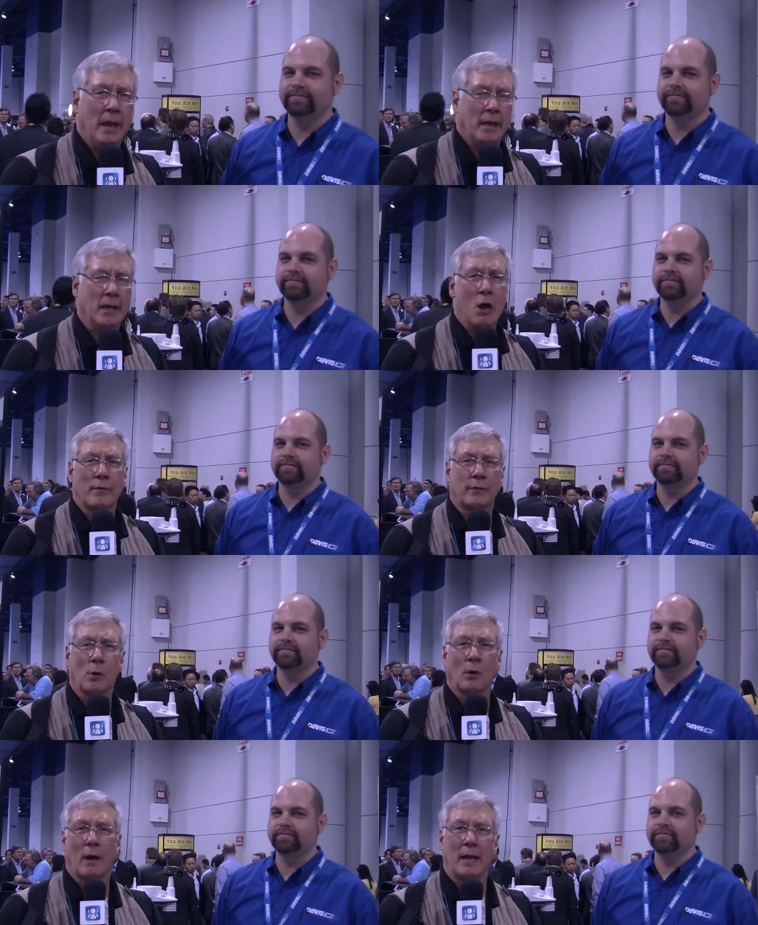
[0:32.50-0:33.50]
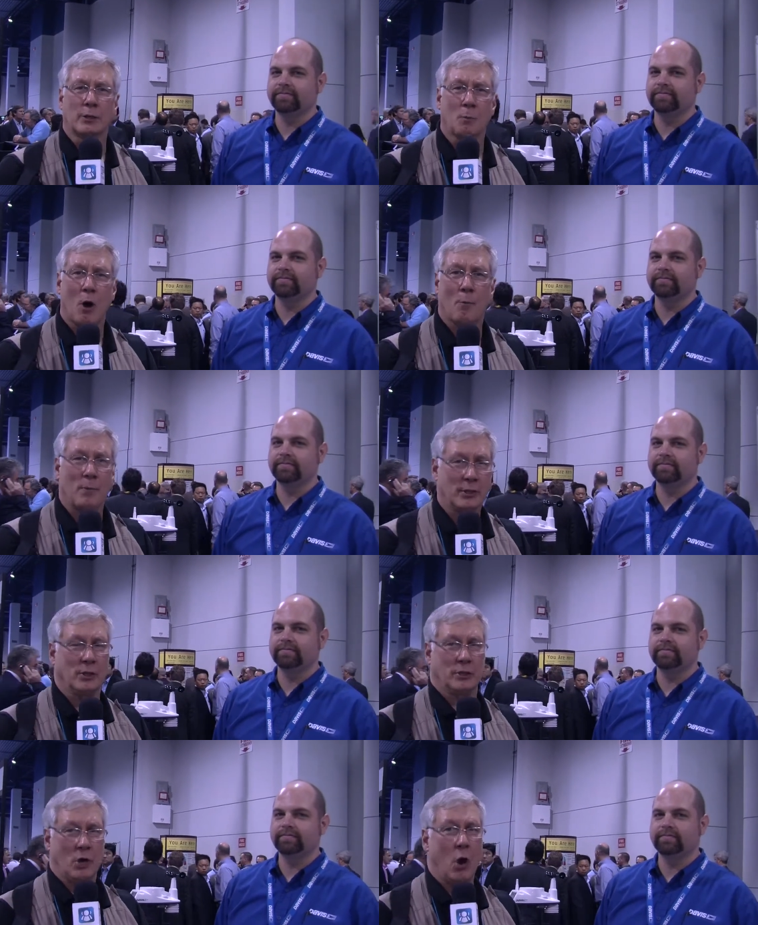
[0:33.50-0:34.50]
Speaker 1: You know, if you're a small
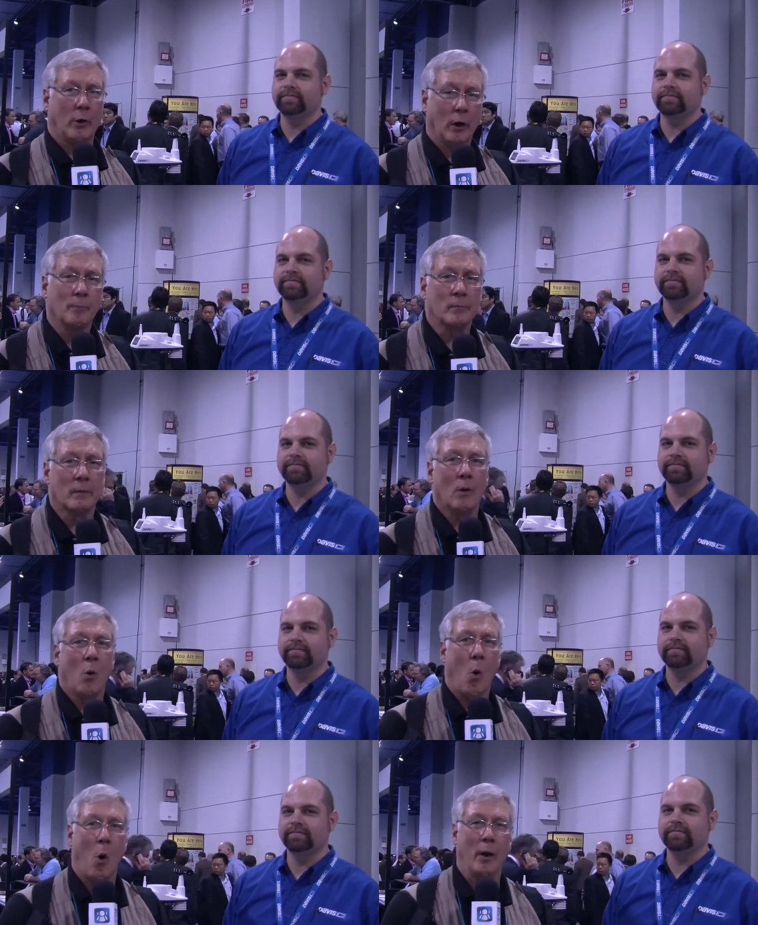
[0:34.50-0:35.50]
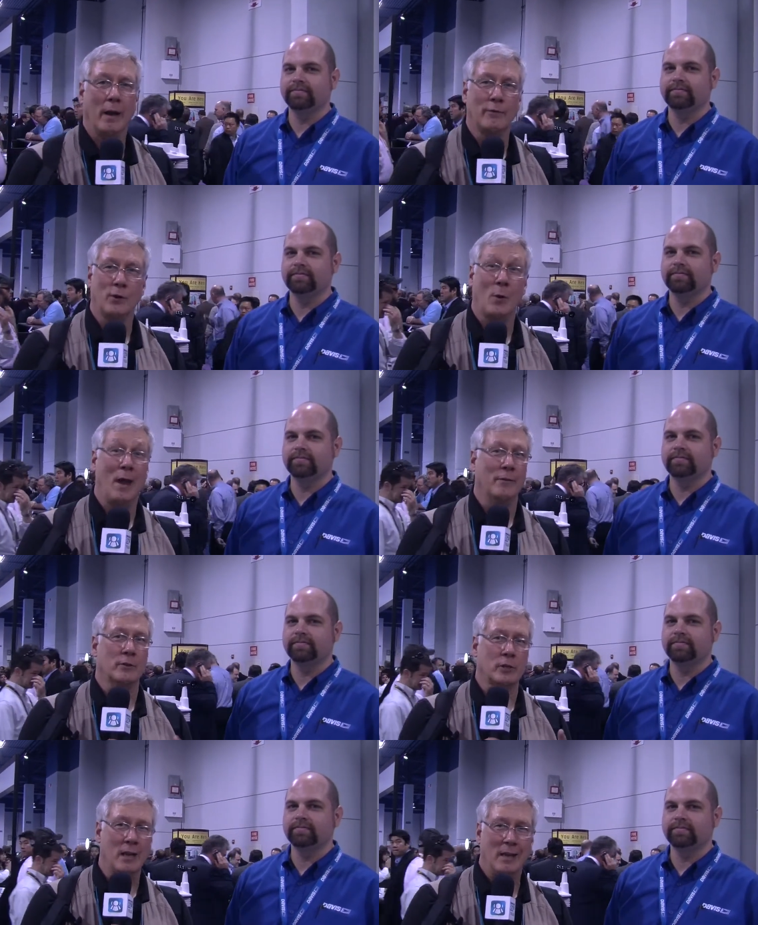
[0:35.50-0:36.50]
business owner or if you have
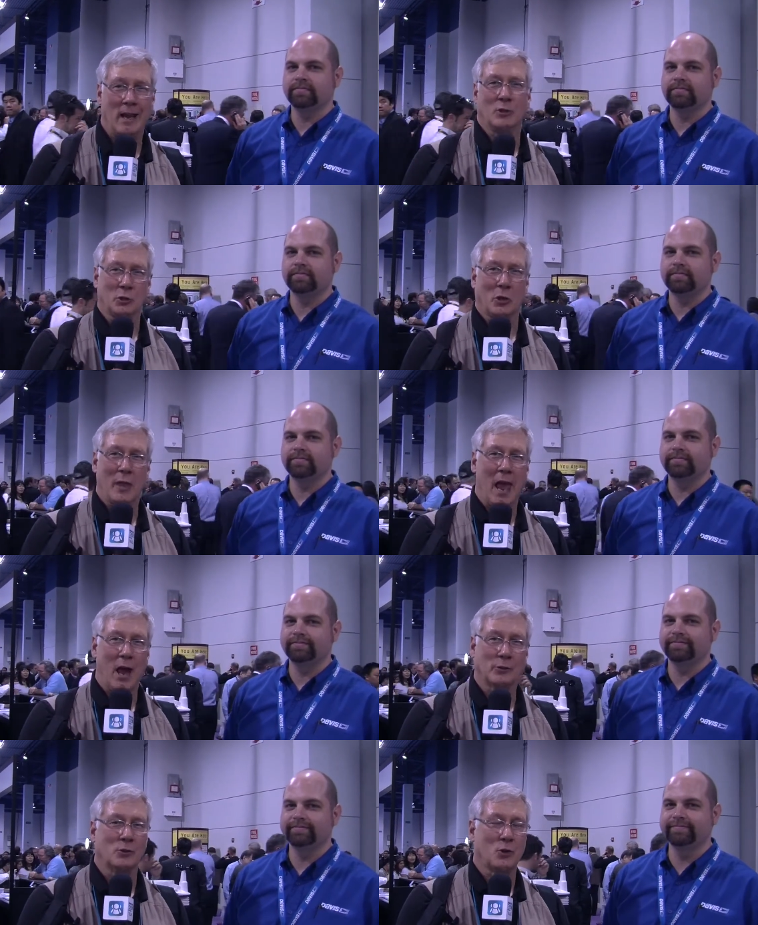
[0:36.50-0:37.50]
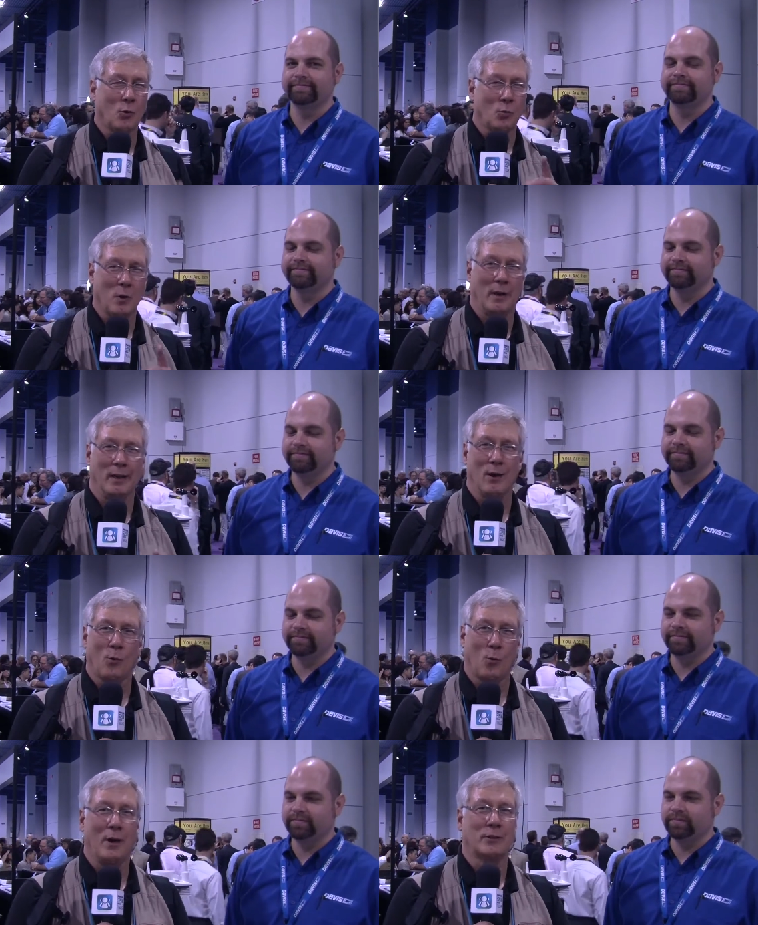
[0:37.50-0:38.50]
teenagers in the house, you're really
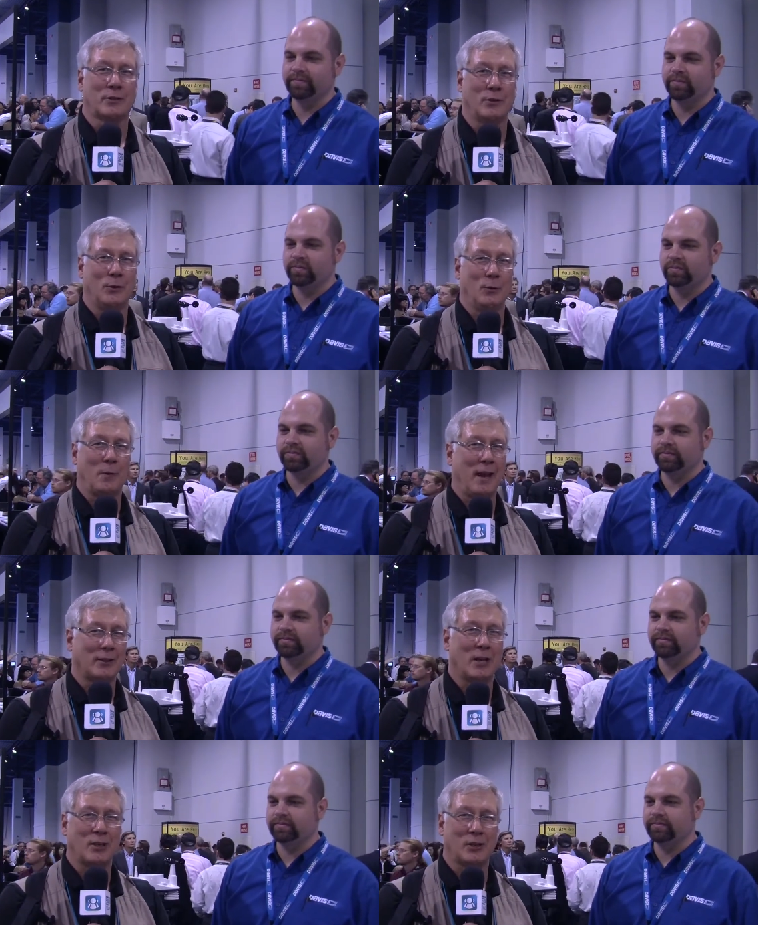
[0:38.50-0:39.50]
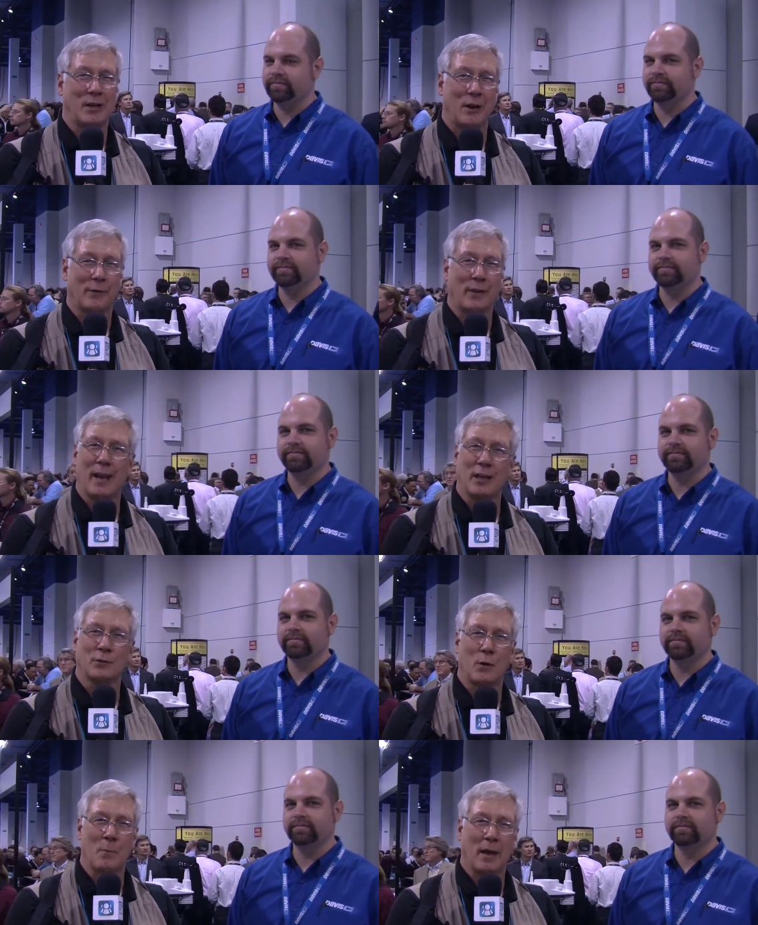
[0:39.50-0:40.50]
going to want to pay attention here for the next
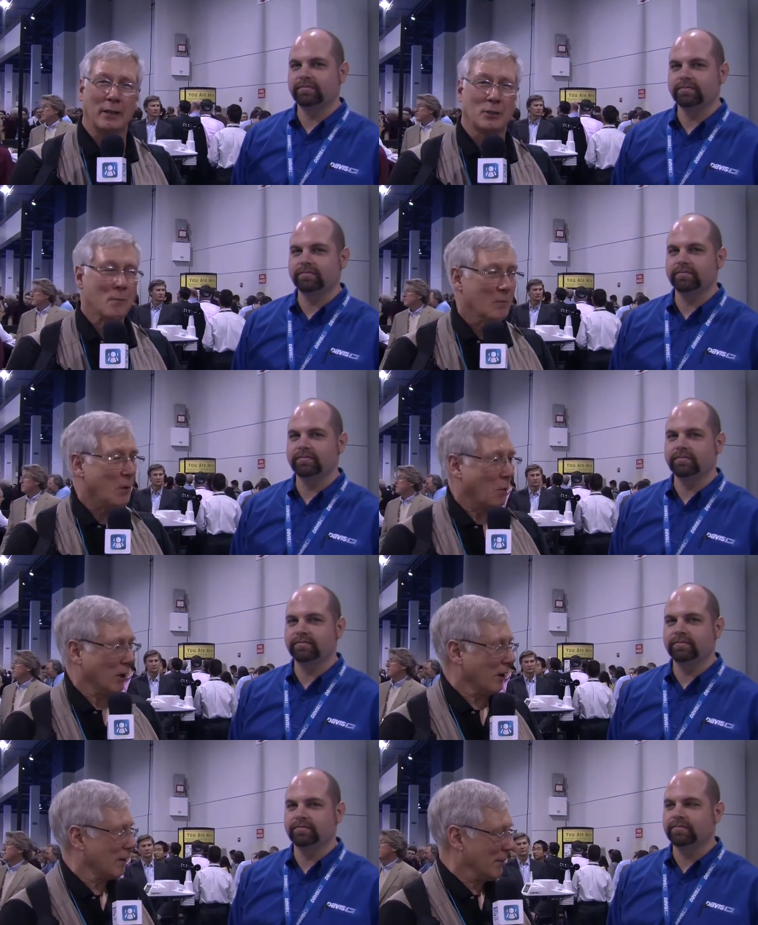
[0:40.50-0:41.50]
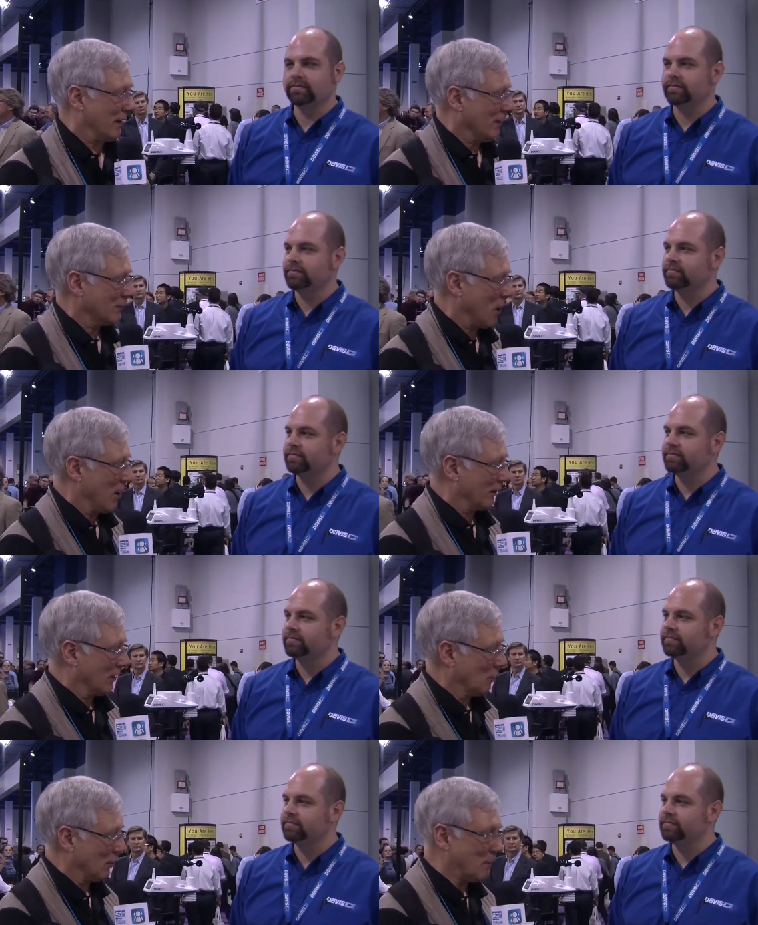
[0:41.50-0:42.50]
few minutes. We're going to be
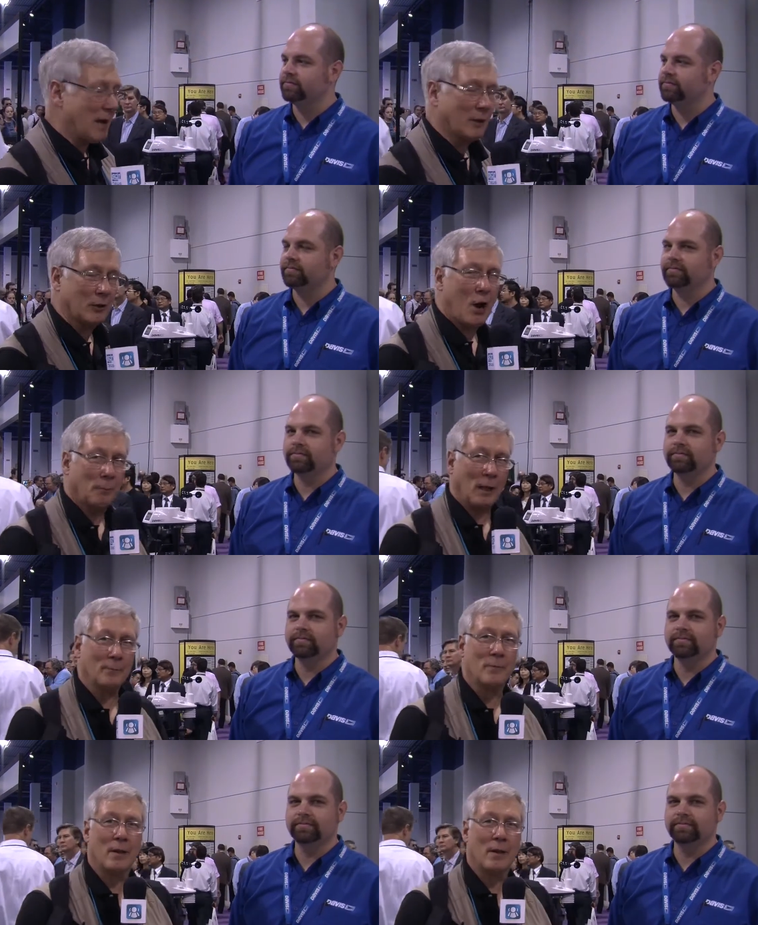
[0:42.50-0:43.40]
talking with Michael Copeland